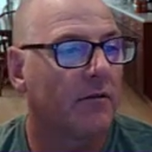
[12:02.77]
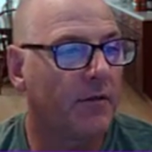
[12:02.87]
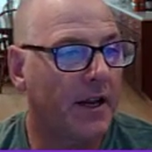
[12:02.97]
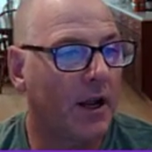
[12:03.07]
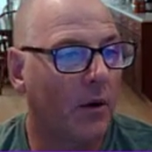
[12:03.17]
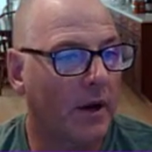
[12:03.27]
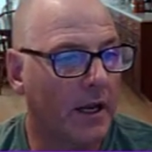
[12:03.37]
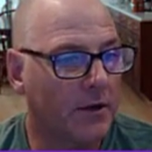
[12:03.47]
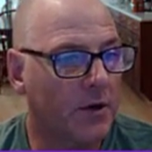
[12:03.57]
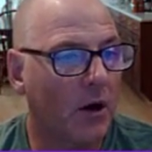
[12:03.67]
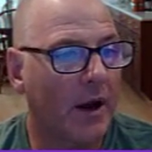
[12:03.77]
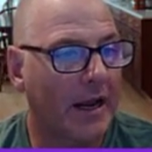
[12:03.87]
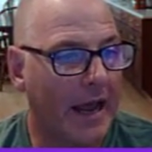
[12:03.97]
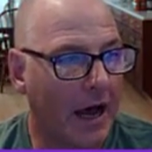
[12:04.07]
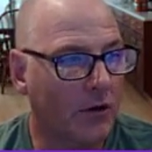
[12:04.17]
video intro
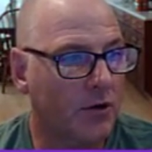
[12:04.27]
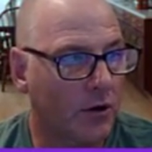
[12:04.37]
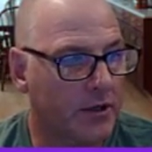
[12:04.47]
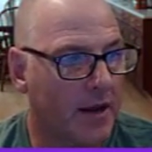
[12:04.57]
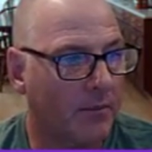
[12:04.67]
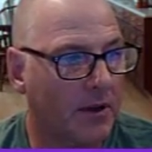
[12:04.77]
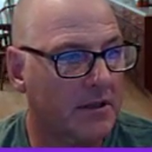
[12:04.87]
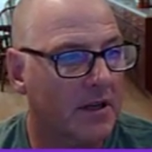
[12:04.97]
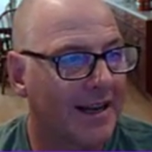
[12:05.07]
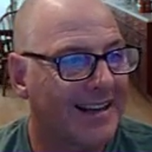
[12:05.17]
and outro templates,